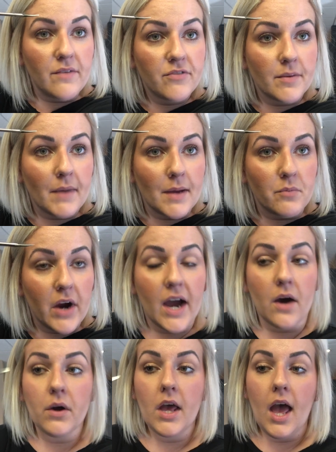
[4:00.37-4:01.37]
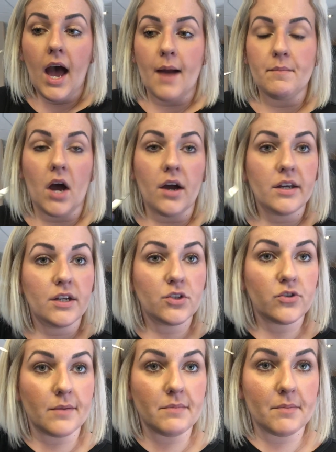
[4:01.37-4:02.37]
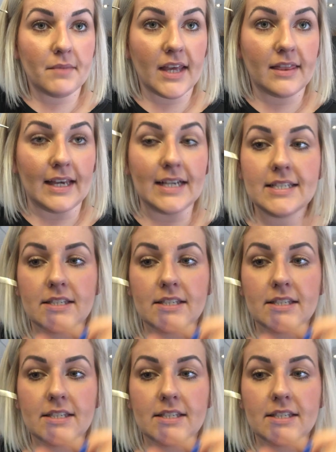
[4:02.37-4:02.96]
from my brow. I'm not going to trim them like this,